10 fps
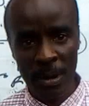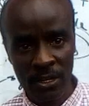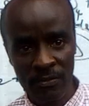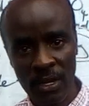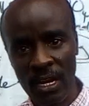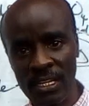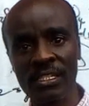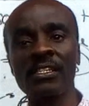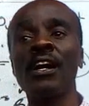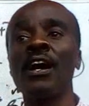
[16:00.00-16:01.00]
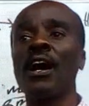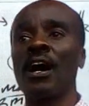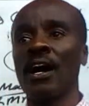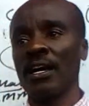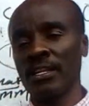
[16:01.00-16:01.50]
part of the class.
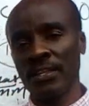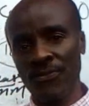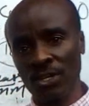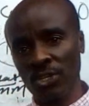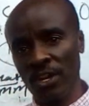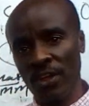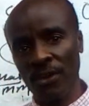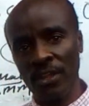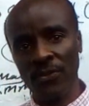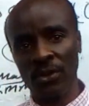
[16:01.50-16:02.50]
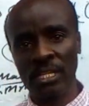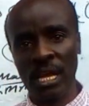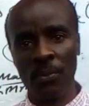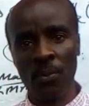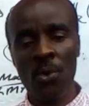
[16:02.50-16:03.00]
And if you are joining us for the first
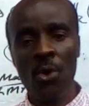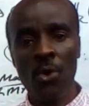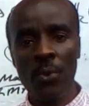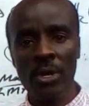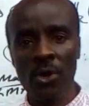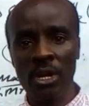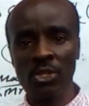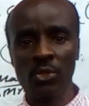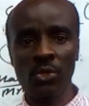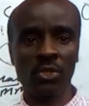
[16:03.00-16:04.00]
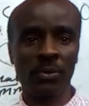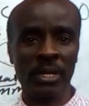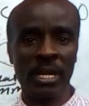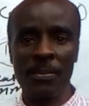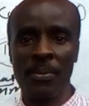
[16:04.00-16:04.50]
time, we encourage you to
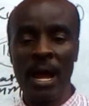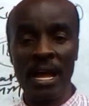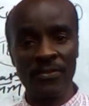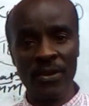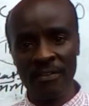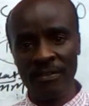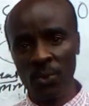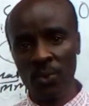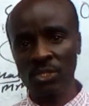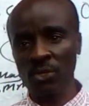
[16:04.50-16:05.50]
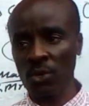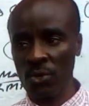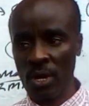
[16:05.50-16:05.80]
subscribe. And if you have any question, you